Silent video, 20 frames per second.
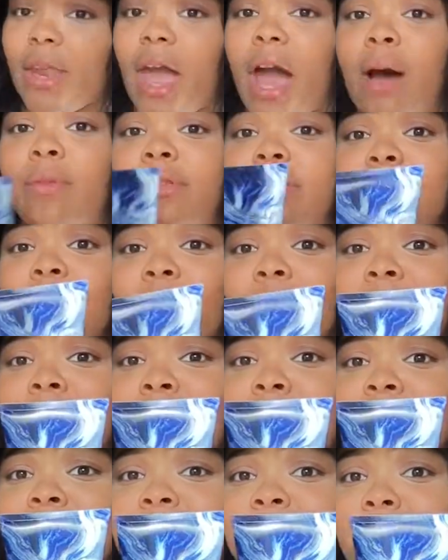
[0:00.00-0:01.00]
I'm so
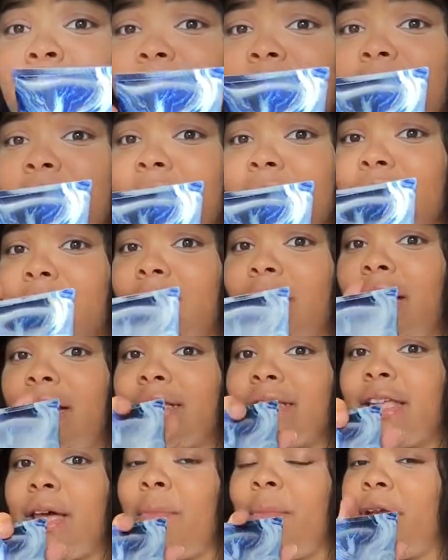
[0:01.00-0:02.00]
curious about this, you
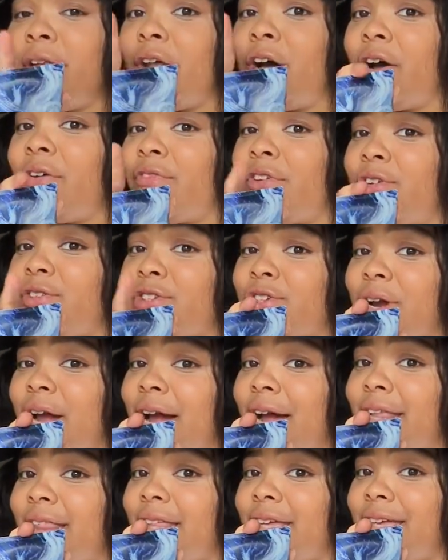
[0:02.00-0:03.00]
guys. Let me know if you
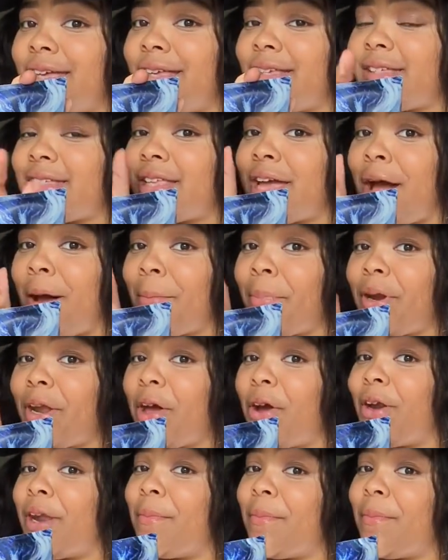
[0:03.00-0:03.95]
tried this down below.